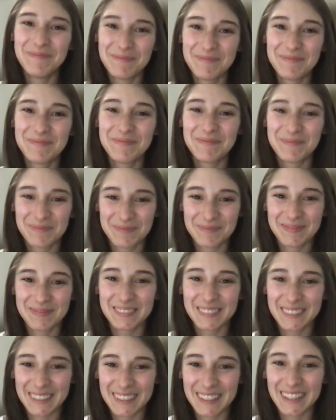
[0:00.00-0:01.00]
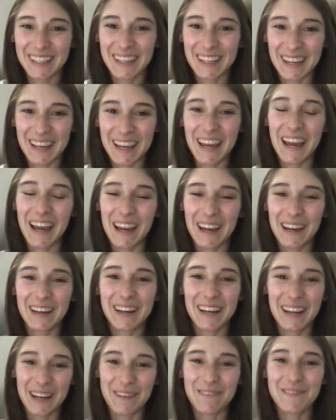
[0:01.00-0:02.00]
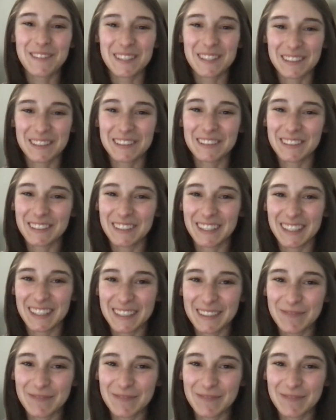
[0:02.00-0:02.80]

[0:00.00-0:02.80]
you'll go out and celebrate. So yeah, it's, you